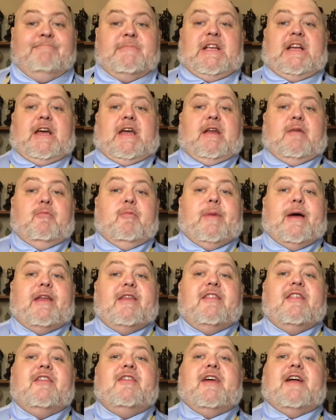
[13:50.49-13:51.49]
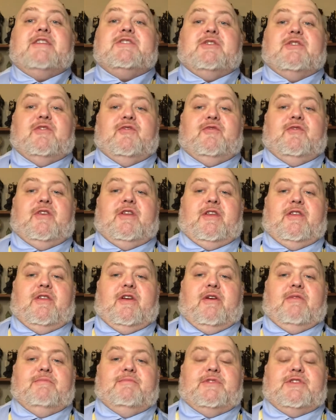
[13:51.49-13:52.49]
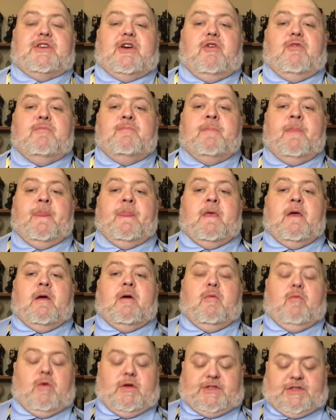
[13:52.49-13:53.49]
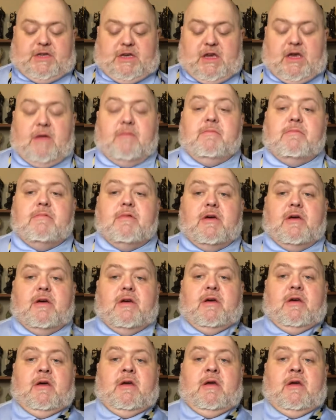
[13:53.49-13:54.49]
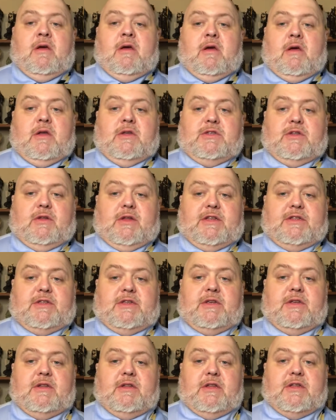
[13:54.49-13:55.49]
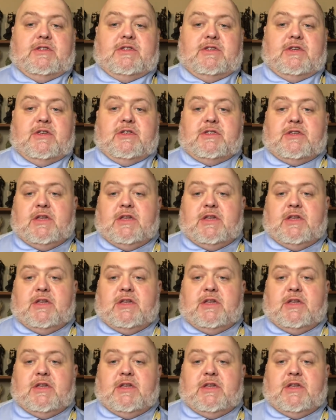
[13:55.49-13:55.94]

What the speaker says: and I'm betting that that's going to fit in there. So once again, so let's just